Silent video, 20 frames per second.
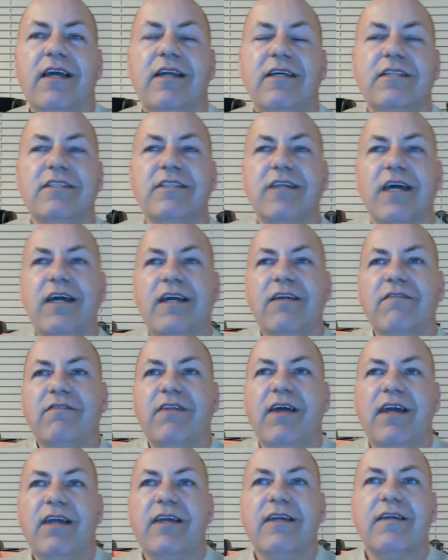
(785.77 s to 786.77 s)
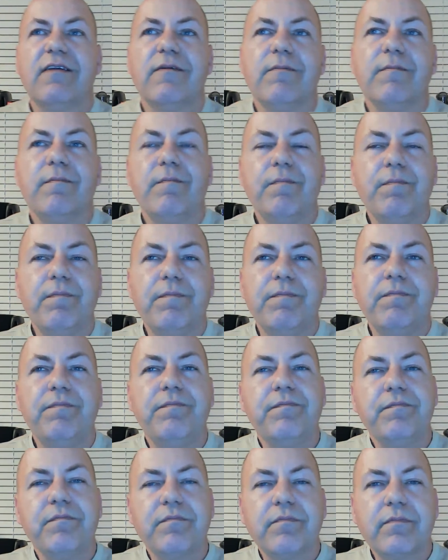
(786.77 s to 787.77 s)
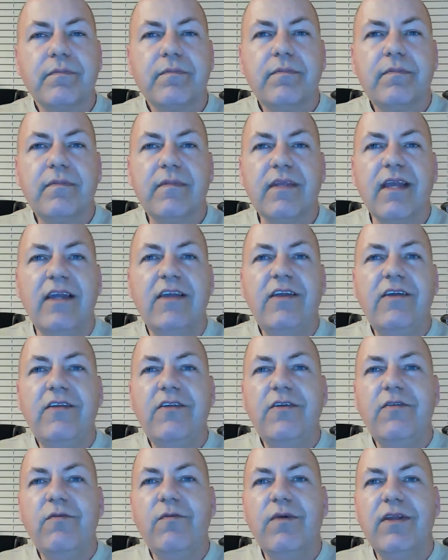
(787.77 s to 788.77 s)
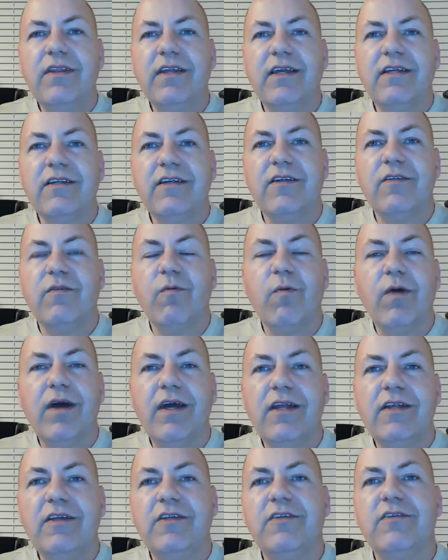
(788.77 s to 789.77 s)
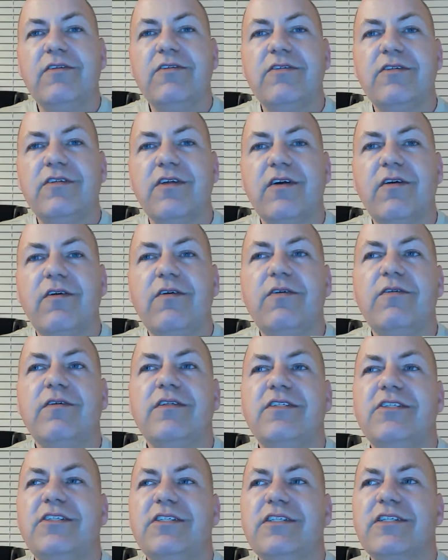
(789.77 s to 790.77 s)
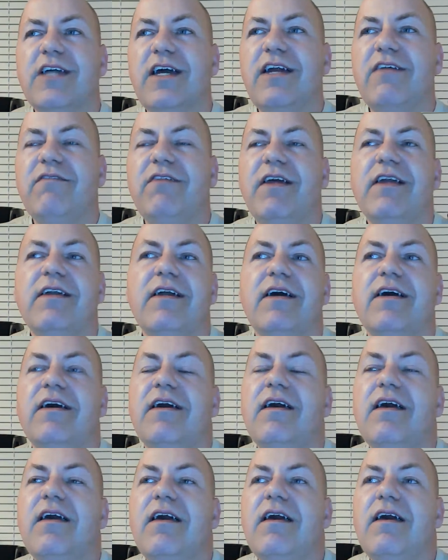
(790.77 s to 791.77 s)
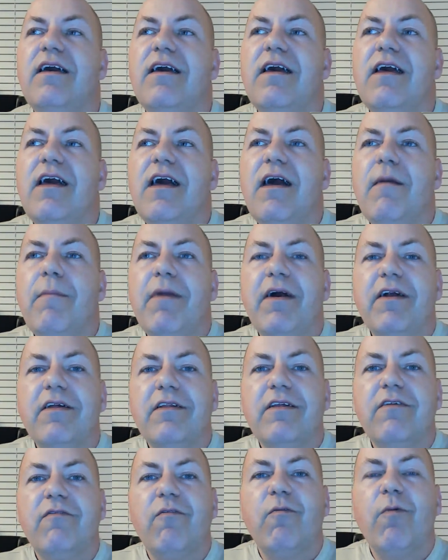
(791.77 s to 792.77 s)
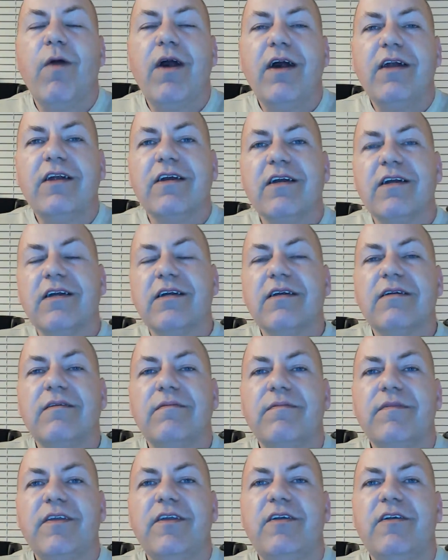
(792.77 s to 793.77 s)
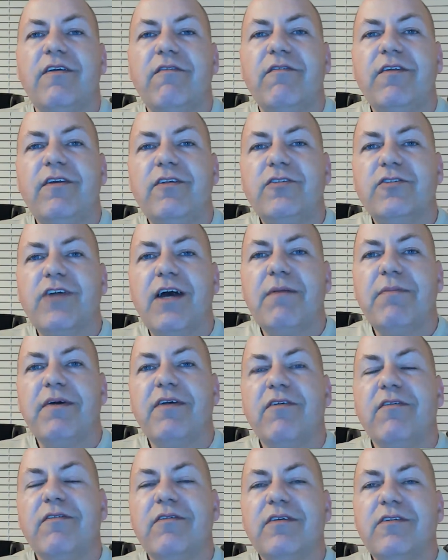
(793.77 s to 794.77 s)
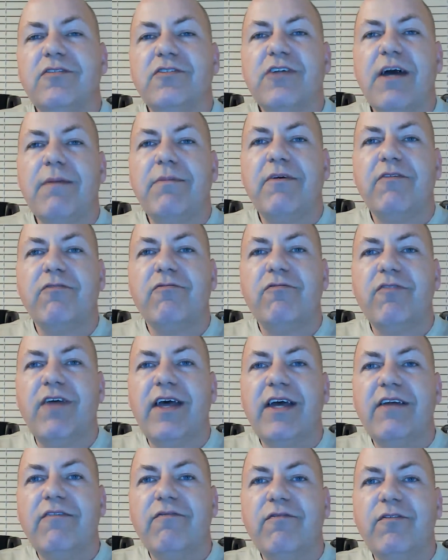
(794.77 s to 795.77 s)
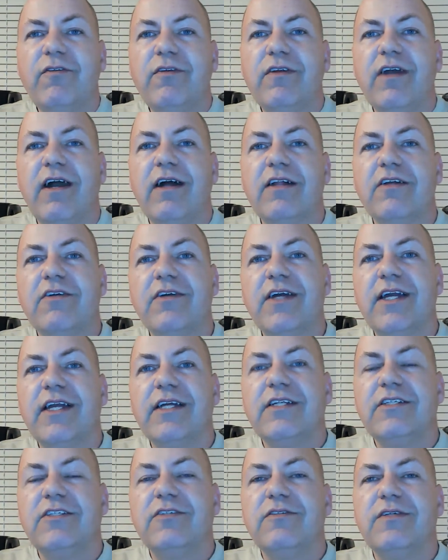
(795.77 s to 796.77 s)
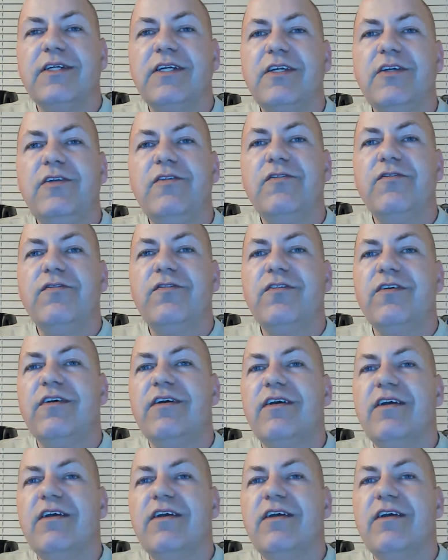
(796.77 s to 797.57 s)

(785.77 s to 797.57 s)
And it's kind of like you do one thing to the one, you do it to the whole. It's just kind of like a puddle of water. If you drop a drop of red food coloring into it, you've